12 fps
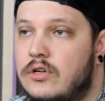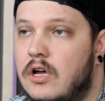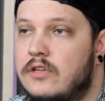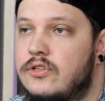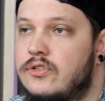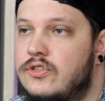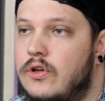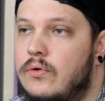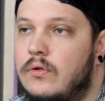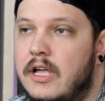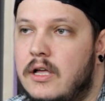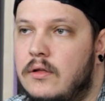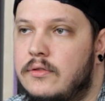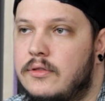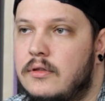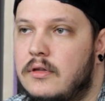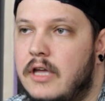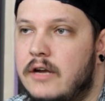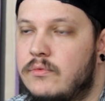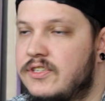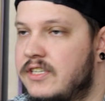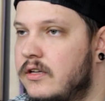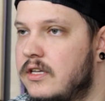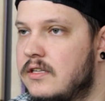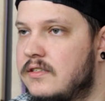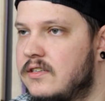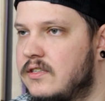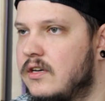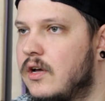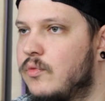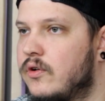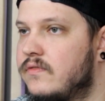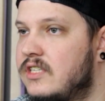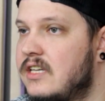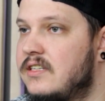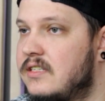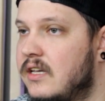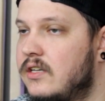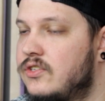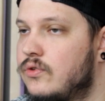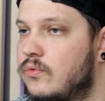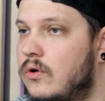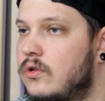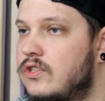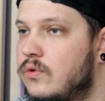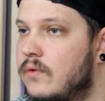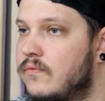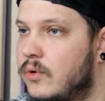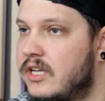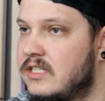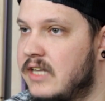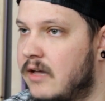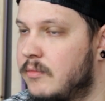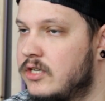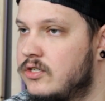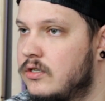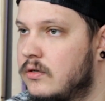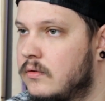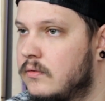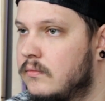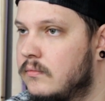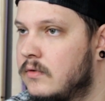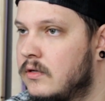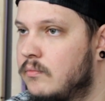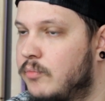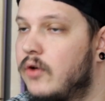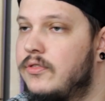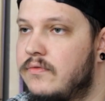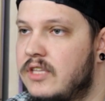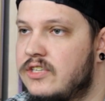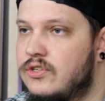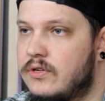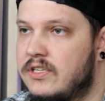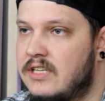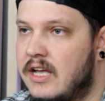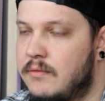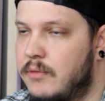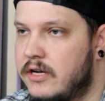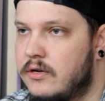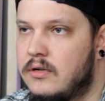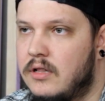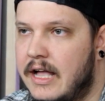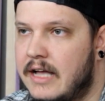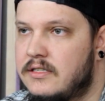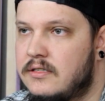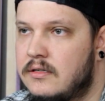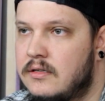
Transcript: hunter's total health, and resilience is the number of d6 you roll to avoid damage. Both of these are assigned by your class.